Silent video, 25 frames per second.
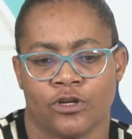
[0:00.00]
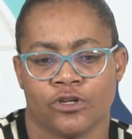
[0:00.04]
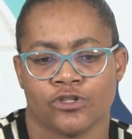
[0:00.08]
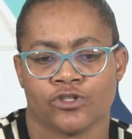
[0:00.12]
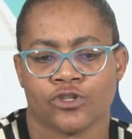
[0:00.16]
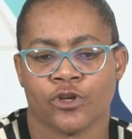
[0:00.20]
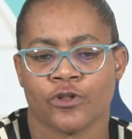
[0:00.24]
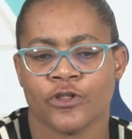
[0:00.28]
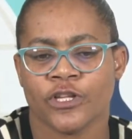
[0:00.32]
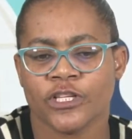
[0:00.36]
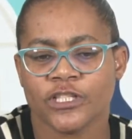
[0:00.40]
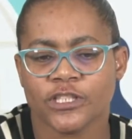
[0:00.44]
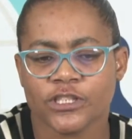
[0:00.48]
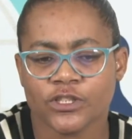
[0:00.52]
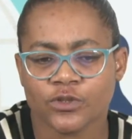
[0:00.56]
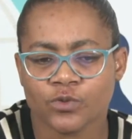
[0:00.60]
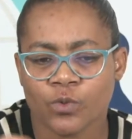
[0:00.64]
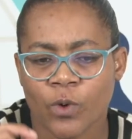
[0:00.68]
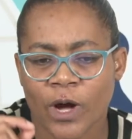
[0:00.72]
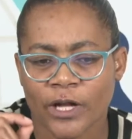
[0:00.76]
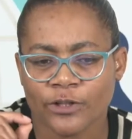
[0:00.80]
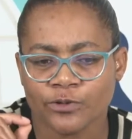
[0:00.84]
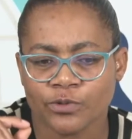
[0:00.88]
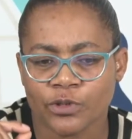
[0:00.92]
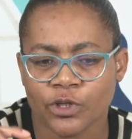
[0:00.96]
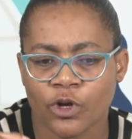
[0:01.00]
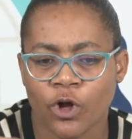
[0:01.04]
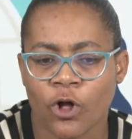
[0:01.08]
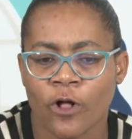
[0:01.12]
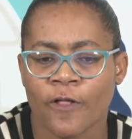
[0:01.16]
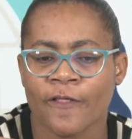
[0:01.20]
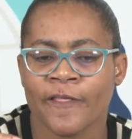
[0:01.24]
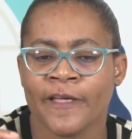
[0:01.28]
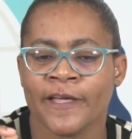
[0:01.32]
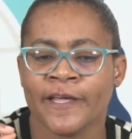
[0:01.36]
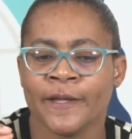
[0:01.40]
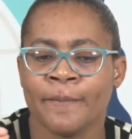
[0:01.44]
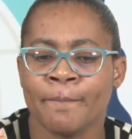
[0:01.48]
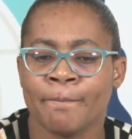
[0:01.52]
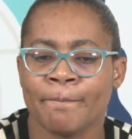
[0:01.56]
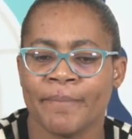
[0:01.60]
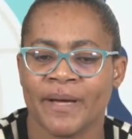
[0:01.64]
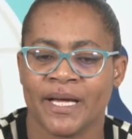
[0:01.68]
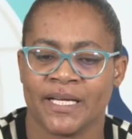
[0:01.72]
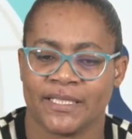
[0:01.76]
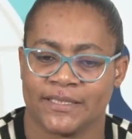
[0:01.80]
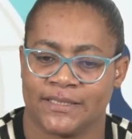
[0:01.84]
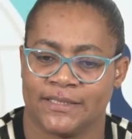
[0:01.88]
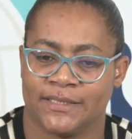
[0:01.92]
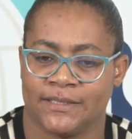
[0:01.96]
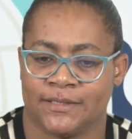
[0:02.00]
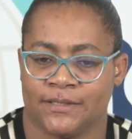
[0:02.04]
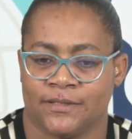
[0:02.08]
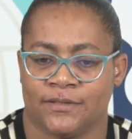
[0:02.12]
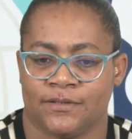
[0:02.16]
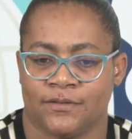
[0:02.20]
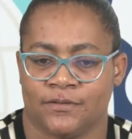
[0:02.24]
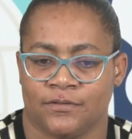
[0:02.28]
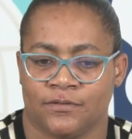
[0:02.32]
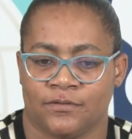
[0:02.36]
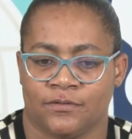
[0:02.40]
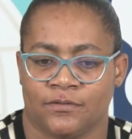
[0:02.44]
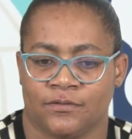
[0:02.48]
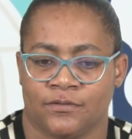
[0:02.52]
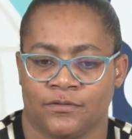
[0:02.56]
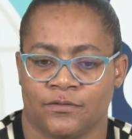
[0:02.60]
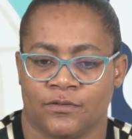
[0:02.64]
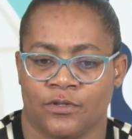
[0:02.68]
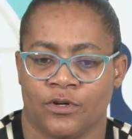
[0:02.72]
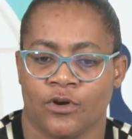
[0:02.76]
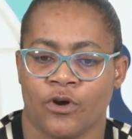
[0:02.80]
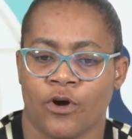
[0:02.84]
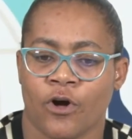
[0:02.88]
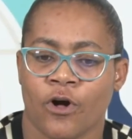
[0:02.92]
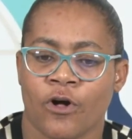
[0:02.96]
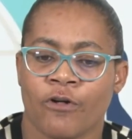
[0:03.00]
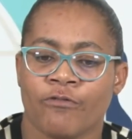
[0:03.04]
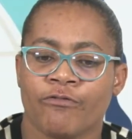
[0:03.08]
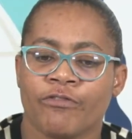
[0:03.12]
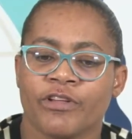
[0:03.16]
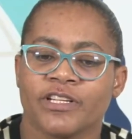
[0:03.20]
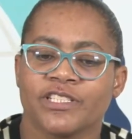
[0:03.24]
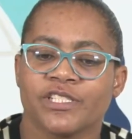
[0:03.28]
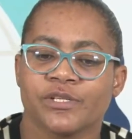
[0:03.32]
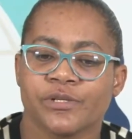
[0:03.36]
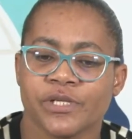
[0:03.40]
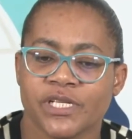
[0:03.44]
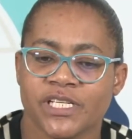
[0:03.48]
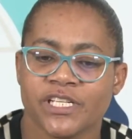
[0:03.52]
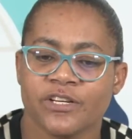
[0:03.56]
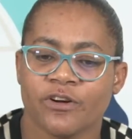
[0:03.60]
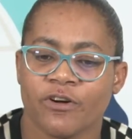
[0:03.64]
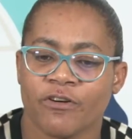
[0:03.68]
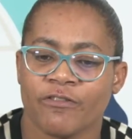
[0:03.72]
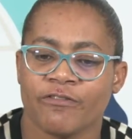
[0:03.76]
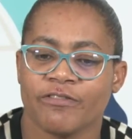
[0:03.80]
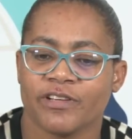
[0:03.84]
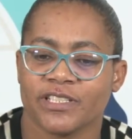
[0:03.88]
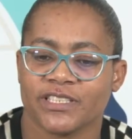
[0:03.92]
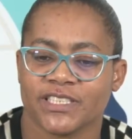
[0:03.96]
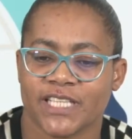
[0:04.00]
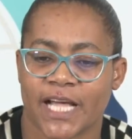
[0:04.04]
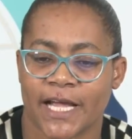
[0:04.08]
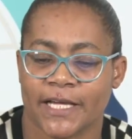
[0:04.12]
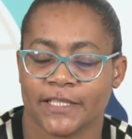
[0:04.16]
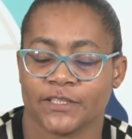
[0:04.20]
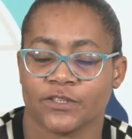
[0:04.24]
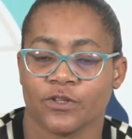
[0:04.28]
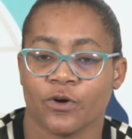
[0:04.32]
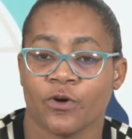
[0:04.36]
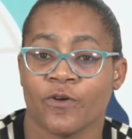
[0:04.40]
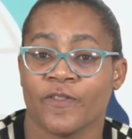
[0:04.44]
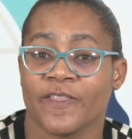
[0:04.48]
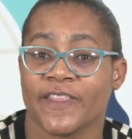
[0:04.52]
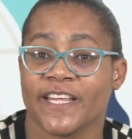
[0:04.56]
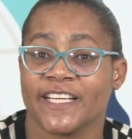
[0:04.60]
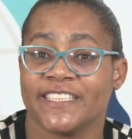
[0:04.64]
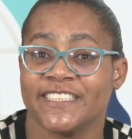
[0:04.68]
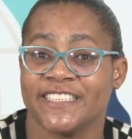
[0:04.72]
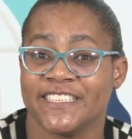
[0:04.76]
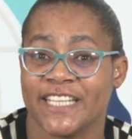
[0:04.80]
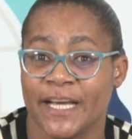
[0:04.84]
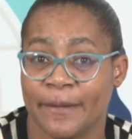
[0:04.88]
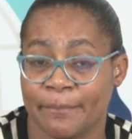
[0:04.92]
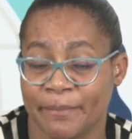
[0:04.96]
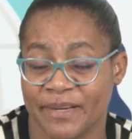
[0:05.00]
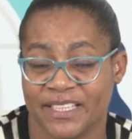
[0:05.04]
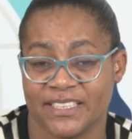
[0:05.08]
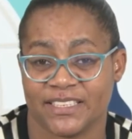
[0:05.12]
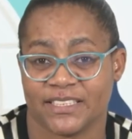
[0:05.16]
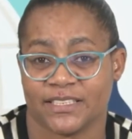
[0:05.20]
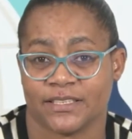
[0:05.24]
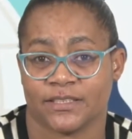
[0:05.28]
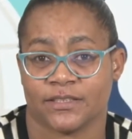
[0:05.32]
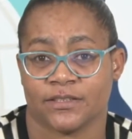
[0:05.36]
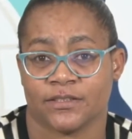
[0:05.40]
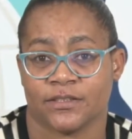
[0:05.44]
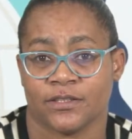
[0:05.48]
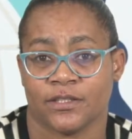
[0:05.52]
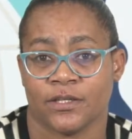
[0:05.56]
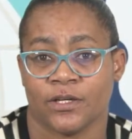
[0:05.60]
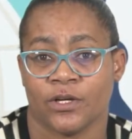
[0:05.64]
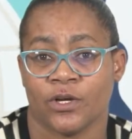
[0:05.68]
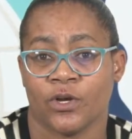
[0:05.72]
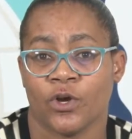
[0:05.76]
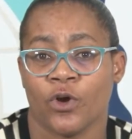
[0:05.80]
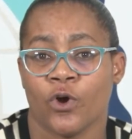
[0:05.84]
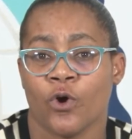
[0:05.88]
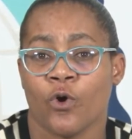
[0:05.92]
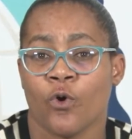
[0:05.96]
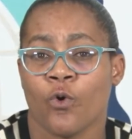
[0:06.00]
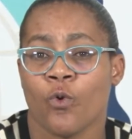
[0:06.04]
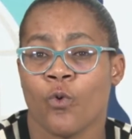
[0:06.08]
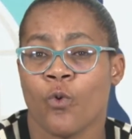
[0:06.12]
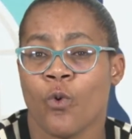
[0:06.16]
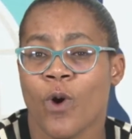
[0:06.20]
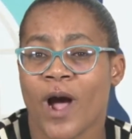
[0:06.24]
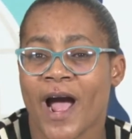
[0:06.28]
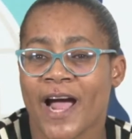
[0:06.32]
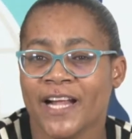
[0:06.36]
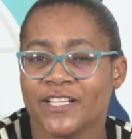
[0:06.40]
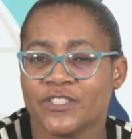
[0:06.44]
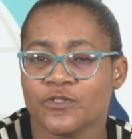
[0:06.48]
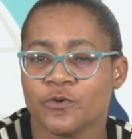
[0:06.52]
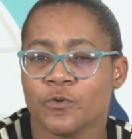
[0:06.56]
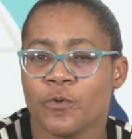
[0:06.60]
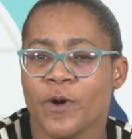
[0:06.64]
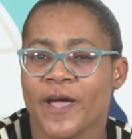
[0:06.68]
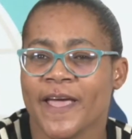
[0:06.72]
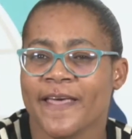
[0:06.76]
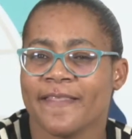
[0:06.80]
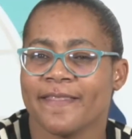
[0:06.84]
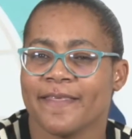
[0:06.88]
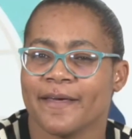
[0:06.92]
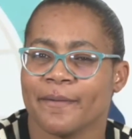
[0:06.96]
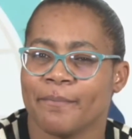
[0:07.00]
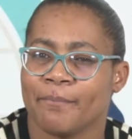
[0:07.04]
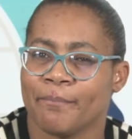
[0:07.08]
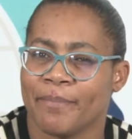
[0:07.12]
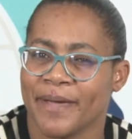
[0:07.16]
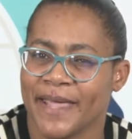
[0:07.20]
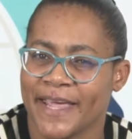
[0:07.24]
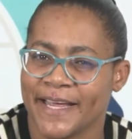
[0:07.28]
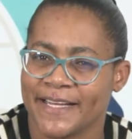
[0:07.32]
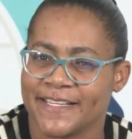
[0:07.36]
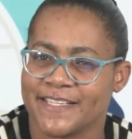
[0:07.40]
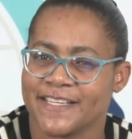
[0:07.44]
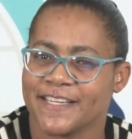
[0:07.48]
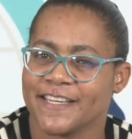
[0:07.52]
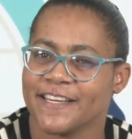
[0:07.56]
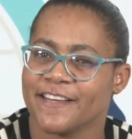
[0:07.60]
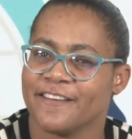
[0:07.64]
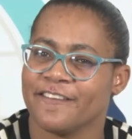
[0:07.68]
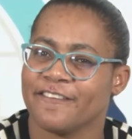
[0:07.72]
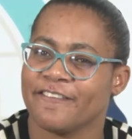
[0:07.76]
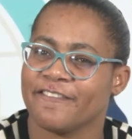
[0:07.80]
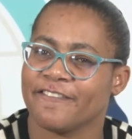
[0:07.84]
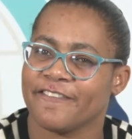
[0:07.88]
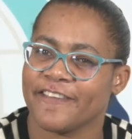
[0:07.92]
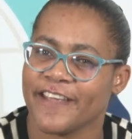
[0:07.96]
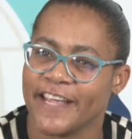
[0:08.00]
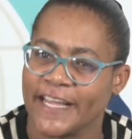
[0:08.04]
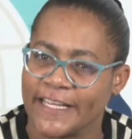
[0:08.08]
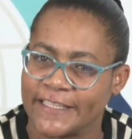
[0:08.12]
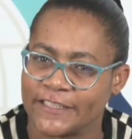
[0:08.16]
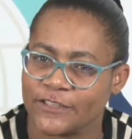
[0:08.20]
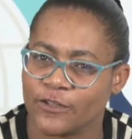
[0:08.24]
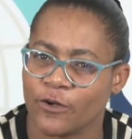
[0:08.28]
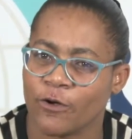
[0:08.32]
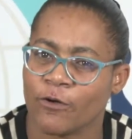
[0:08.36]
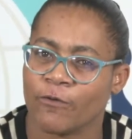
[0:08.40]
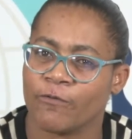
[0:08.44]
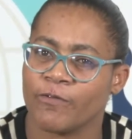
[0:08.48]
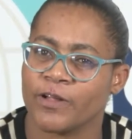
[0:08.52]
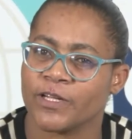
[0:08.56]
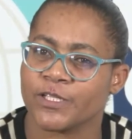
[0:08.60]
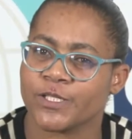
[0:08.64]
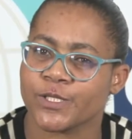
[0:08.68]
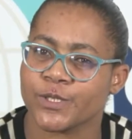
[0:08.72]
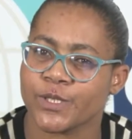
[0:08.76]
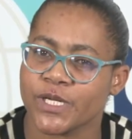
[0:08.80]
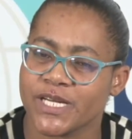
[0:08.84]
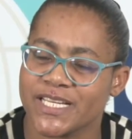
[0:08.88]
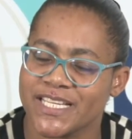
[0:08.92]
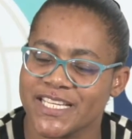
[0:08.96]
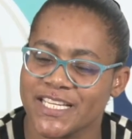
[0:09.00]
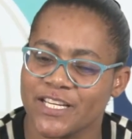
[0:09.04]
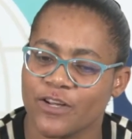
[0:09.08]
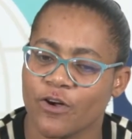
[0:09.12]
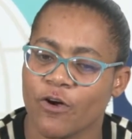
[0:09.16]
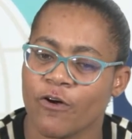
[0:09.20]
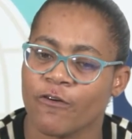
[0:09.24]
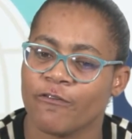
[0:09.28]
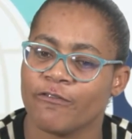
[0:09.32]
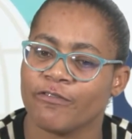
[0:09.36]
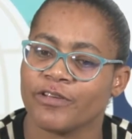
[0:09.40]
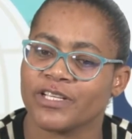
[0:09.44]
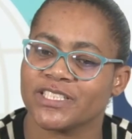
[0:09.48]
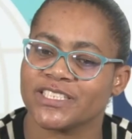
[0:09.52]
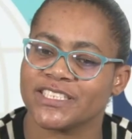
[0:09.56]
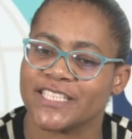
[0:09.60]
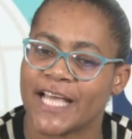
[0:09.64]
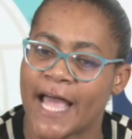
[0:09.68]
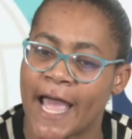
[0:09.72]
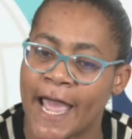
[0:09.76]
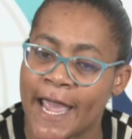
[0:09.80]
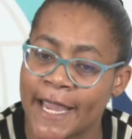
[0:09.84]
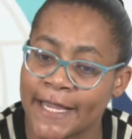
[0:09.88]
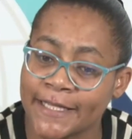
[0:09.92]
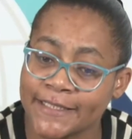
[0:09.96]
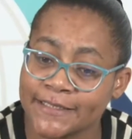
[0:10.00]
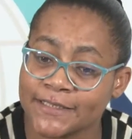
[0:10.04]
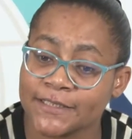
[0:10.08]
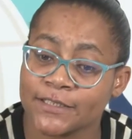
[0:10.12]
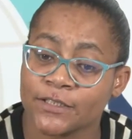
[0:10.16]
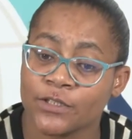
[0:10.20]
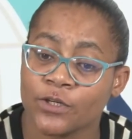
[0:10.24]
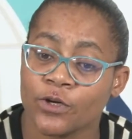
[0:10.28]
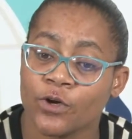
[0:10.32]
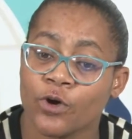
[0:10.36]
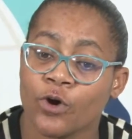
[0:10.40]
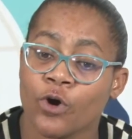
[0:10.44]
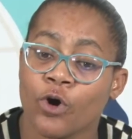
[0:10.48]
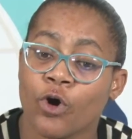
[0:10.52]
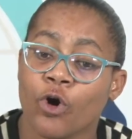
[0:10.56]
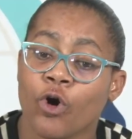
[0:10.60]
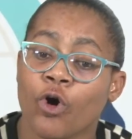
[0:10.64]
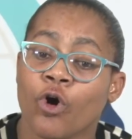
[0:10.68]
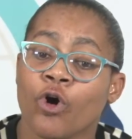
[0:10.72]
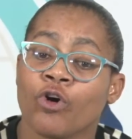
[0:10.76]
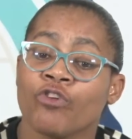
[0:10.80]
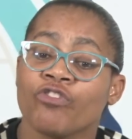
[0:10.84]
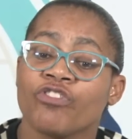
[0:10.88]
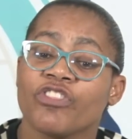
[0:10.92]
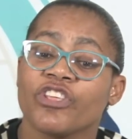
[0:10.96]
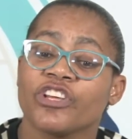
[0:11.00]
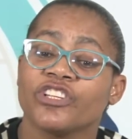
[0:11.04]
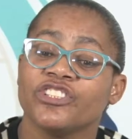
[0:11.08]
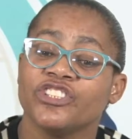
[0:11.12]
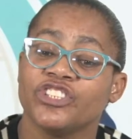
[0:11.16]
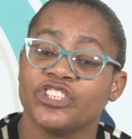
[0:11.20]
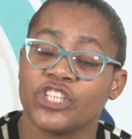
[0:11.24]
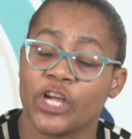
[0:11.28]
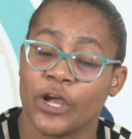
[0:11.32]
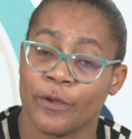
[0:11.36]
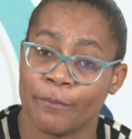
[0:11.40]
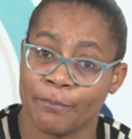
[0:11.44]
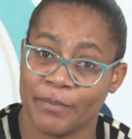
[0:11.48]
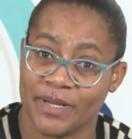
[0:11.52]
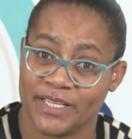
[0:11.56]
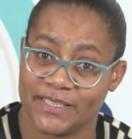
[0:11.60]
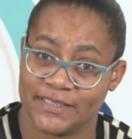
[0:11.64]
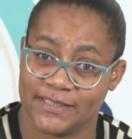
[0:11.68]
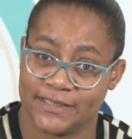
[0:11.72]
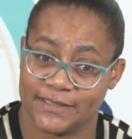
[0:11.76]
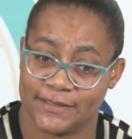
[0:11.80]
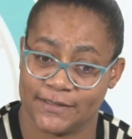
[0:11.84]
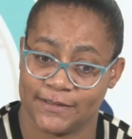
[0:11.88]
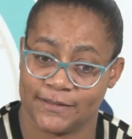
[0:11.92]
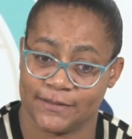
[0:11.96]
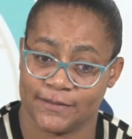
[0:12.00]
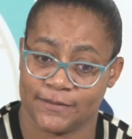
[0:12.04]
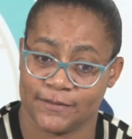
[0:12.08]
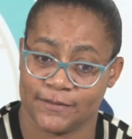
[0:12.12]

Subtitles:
So this is what we call the impacts of the Treaty of Versailles on the Germans. what were the bad effects of the Treaty of Versailles on the Germans.